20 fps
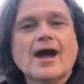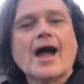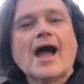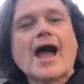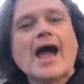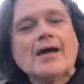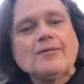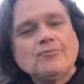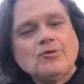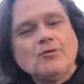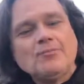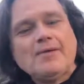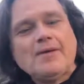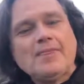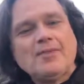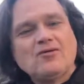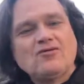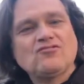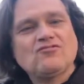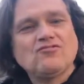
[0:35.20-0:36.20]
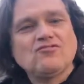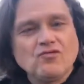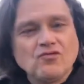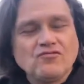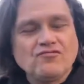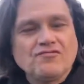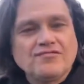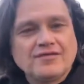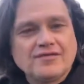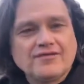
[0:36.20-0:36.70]
I'm going to be in the crew
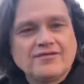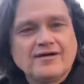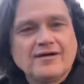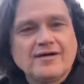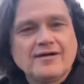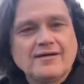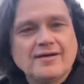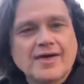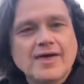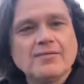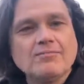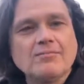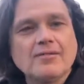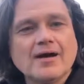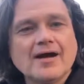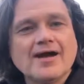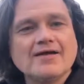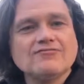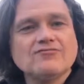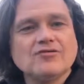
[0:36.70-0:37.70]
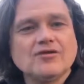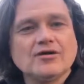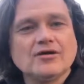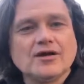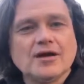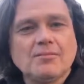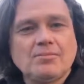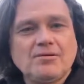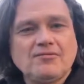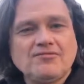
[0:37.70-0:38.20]
for the entire game. I've got a
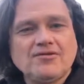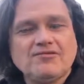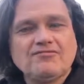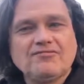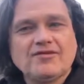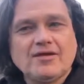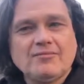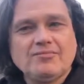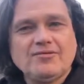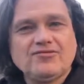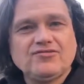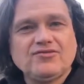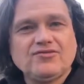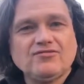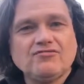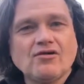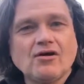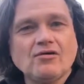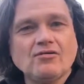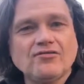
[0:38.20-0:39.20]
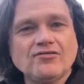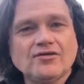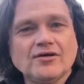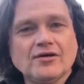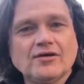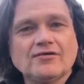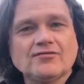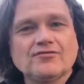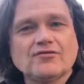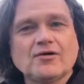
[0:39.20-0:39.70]
couple of different NPC roles.
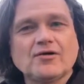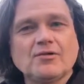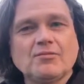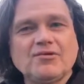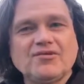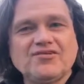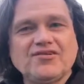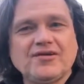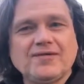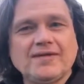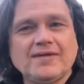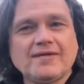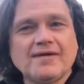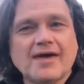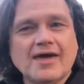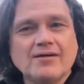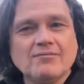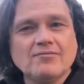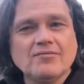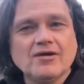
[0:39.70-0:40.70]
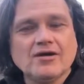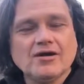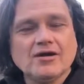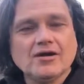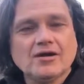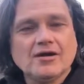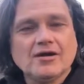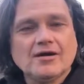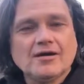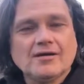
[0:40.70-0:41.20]
So I'm going to be seeing the game
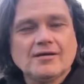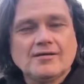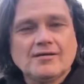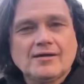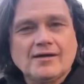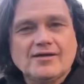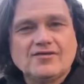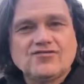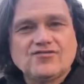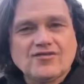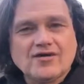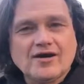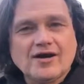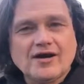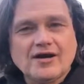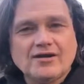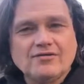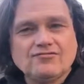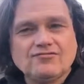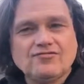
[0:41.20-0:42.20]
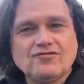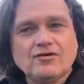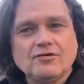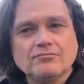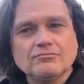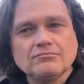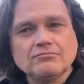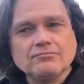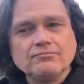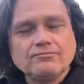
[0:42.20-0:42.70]
entirely
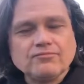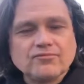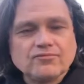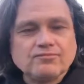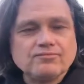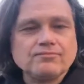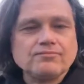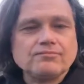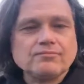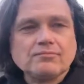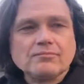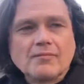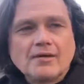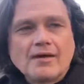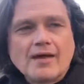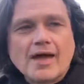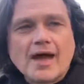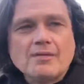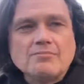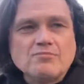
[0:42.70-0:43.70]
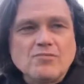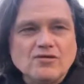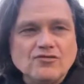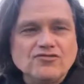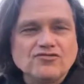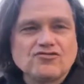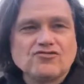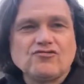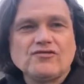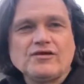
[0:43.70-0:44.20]
from a
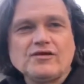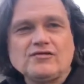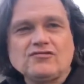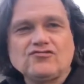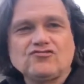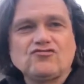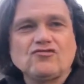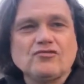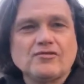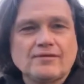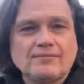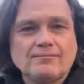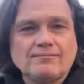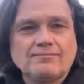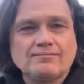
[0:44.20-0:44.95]
monstering stroke